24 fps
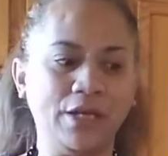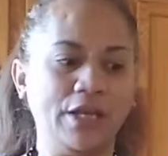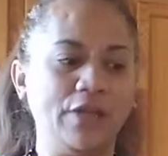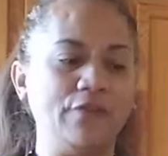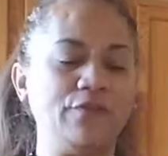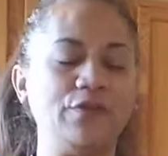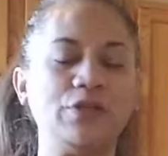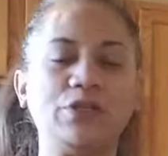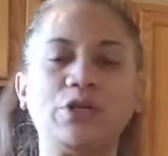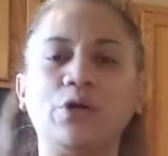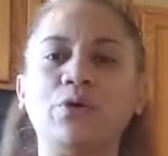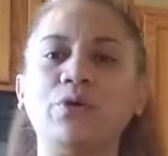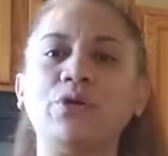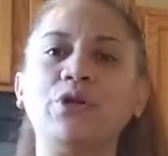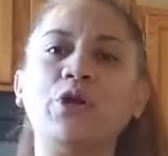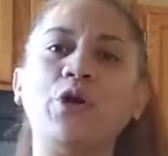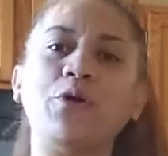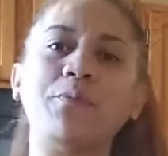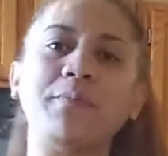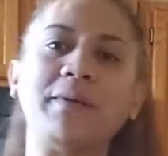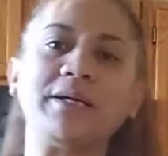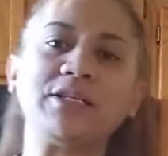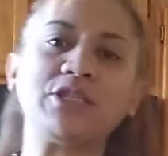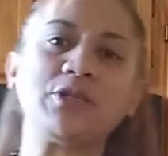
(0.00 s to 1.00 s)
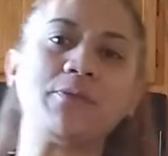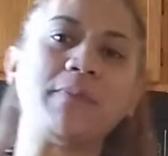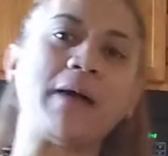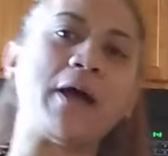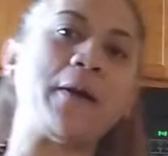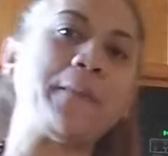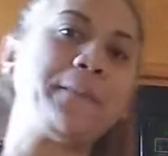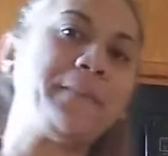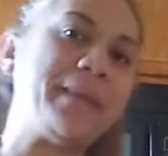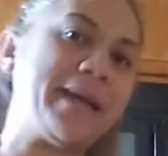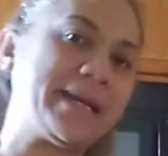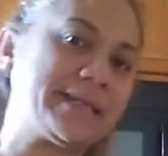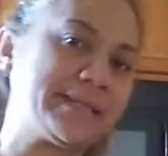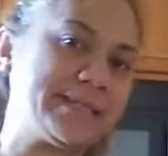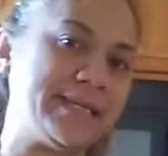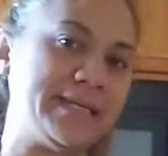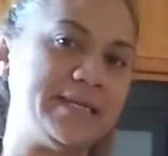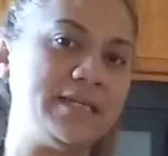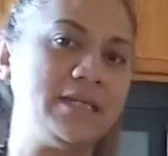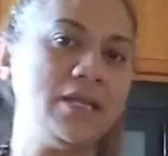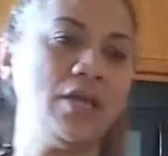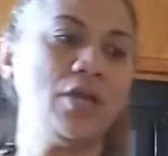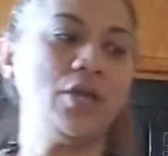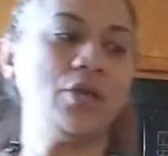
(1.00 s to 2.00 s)
If you don't know much about
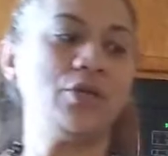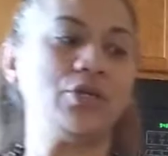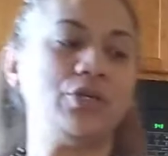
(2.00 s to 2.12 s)
pectin,